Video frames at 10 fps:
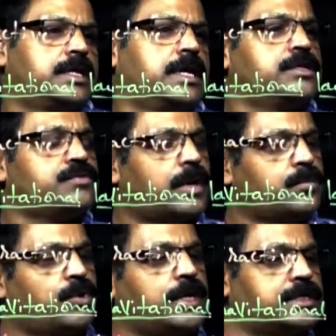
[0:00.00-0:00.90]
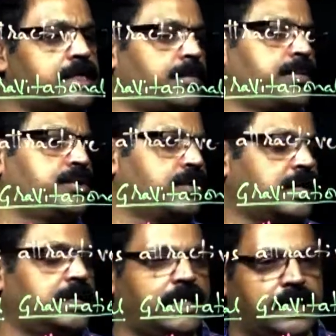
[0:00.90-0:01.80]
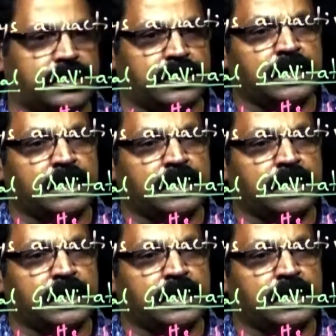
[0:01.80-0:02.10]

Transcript: That is one more example you can take.